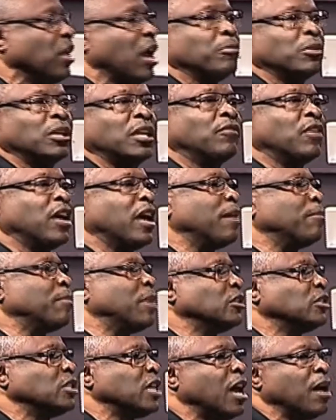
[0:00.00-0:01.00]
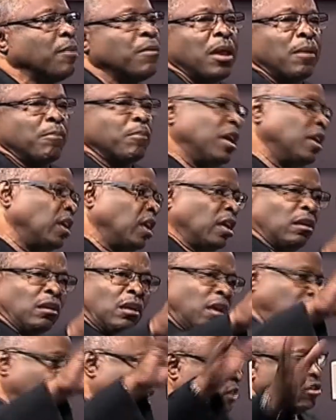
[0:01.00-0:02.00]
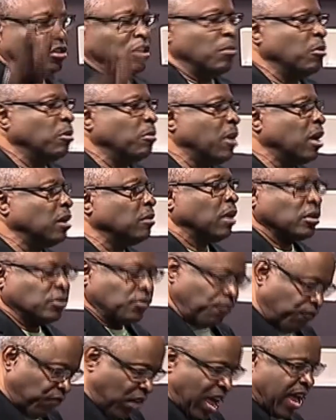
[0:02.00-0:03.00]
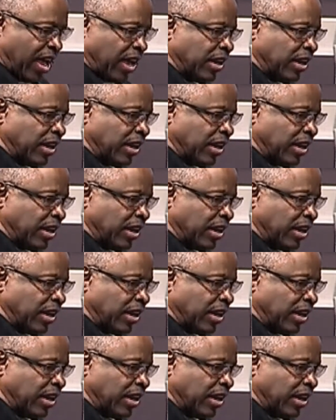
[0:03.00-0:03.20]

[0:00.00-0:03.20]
I believe I have my job making X number of money. I said, fine,